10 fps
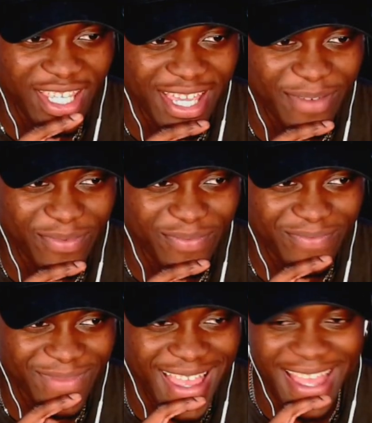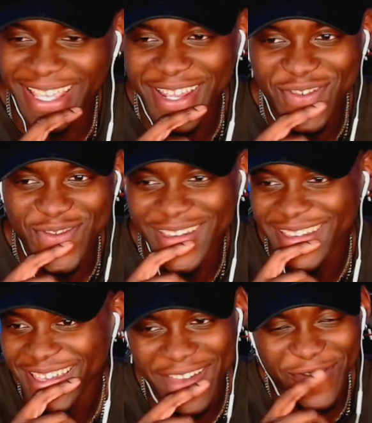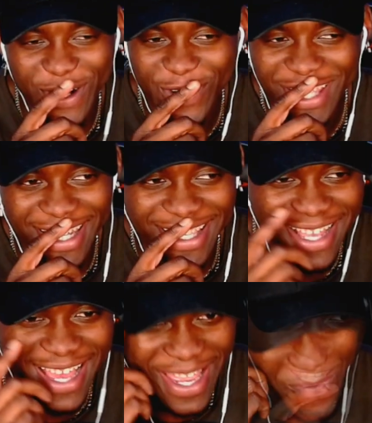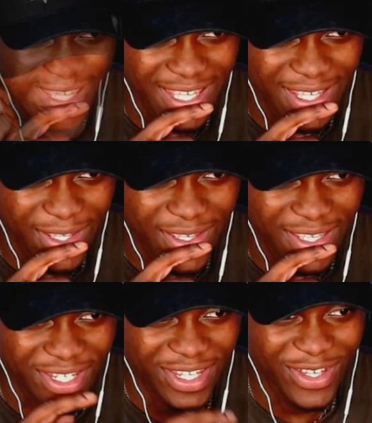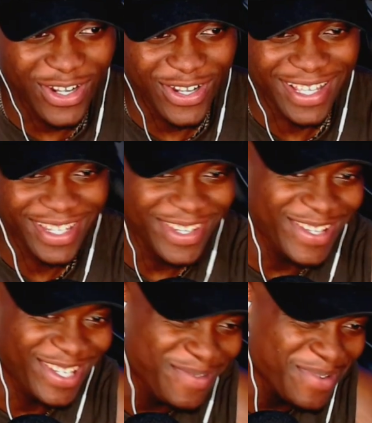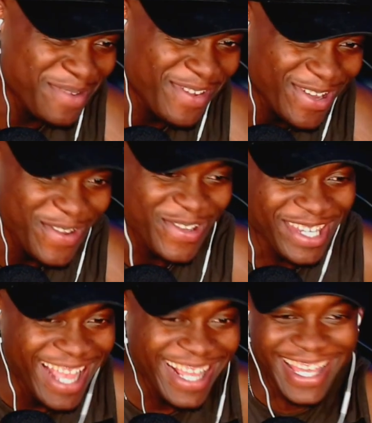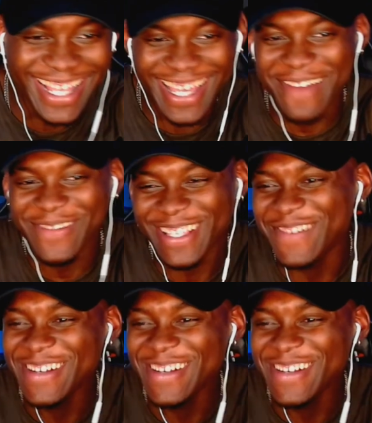yep. I'm telling you, everyone onto this guy. She wanna be Koji, and Karazawa